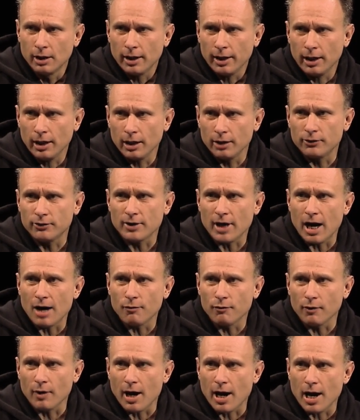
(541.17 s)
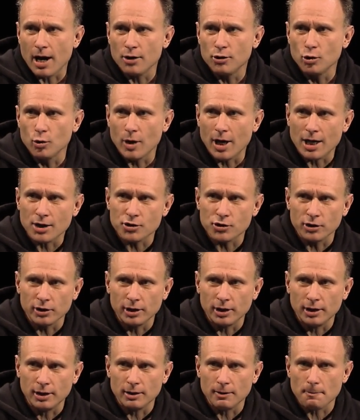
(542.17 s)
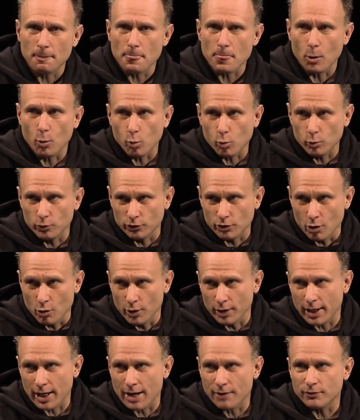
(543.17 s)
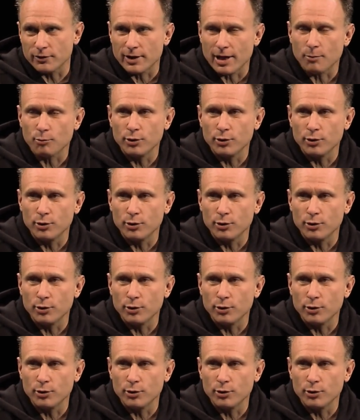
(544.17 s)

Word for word: and Scott Fry, who actually was going after that